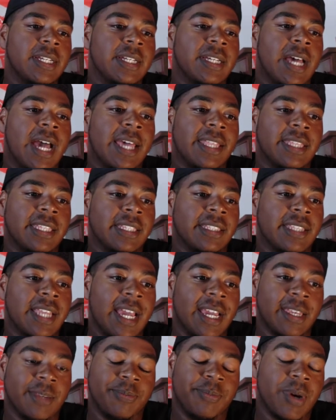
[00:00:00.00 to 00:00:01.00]
I think that
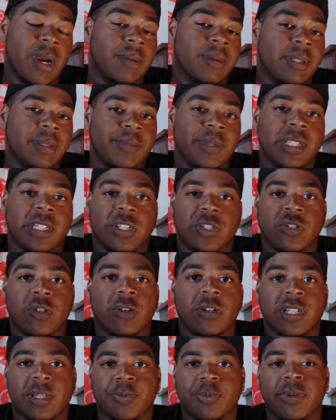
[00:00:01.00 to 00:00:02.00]
could probably be the
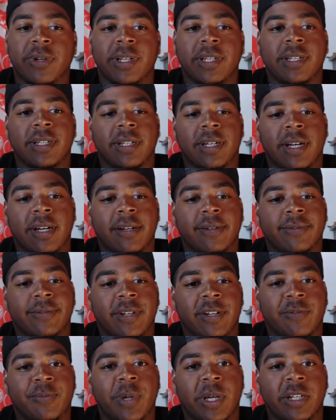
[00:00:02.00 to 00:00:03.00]
strongest point
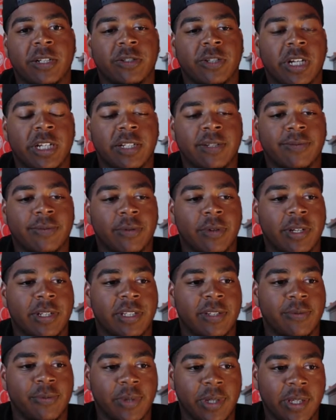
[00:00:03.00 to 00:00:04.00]
of penetration for us
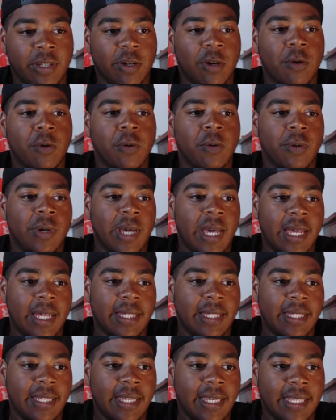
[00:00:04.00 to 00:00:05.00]
if we go
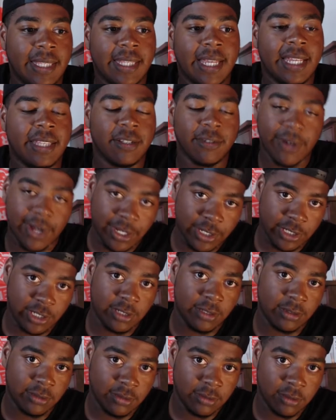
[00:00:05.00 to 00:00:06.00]
in that direction
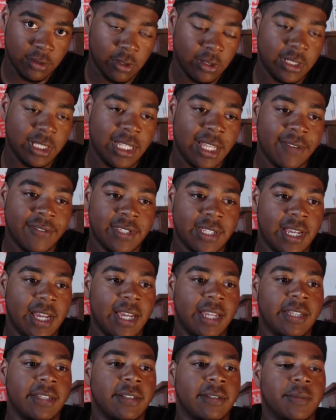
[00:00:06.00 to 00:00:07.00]
on the left
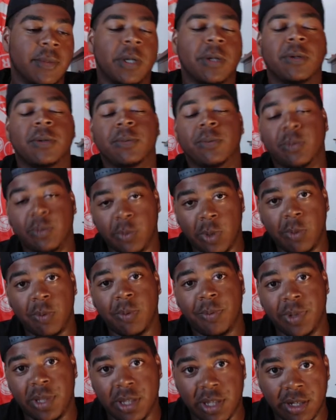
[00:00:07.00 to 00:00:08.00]
side. Well, what would
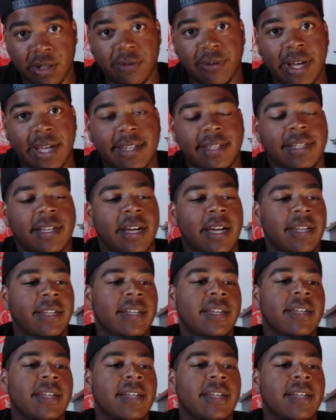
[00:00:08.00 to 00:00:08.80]
be their right side?